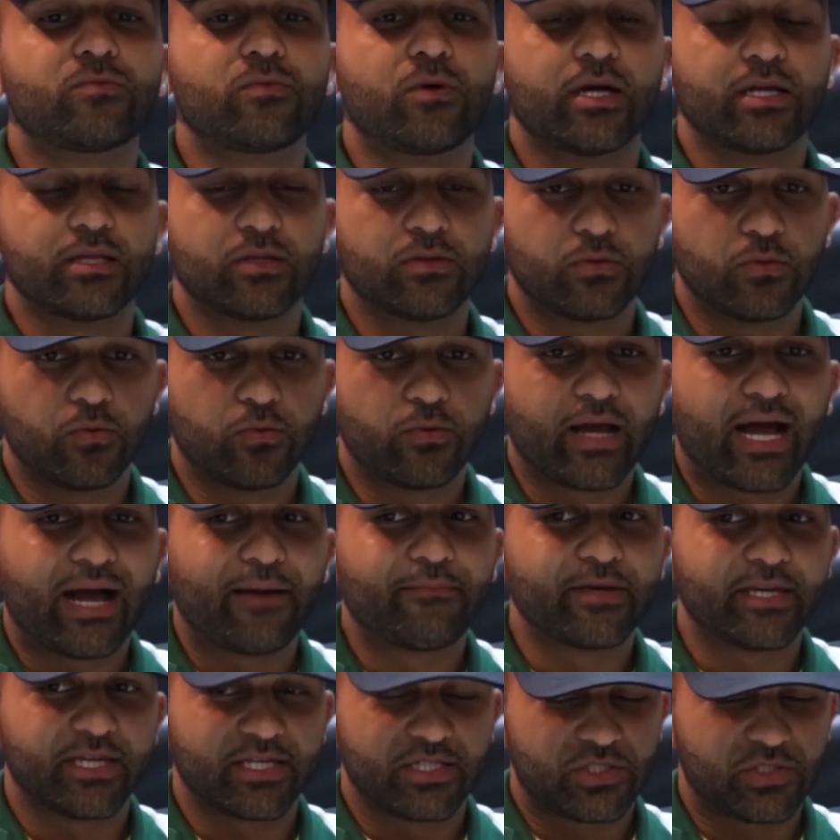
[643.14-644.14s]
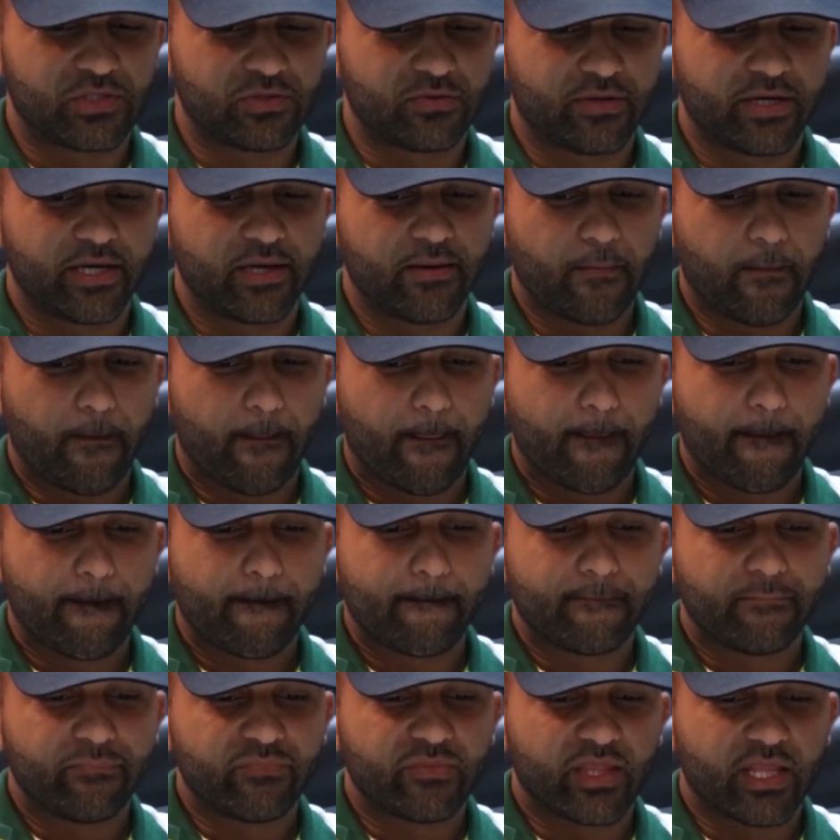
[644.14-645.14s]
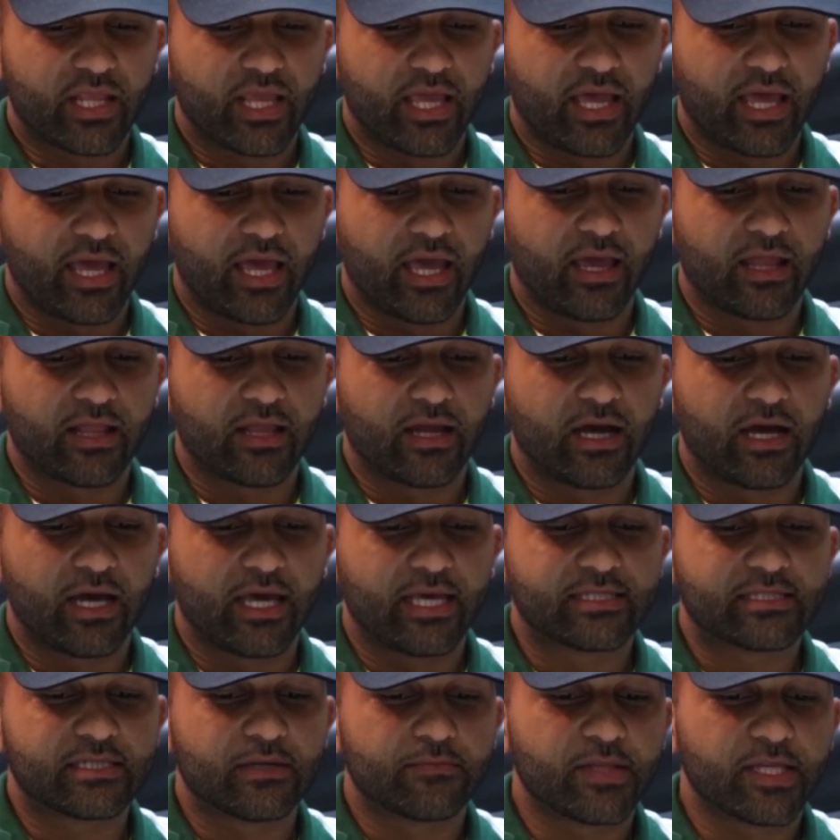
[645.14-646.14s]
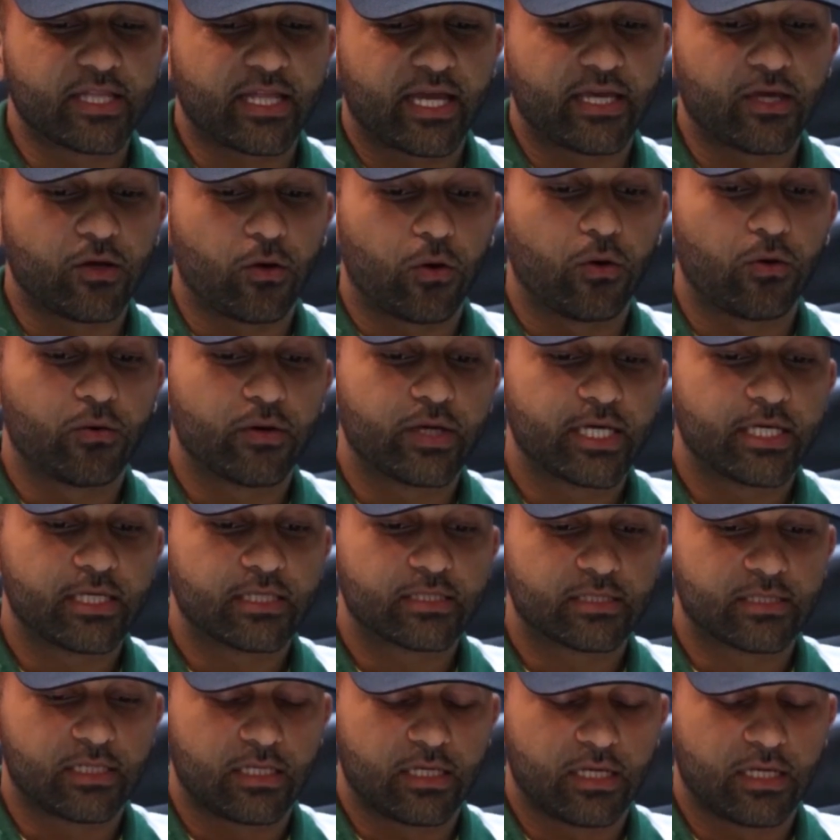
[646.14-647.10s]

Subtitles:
one who got me into it, and it's something that he always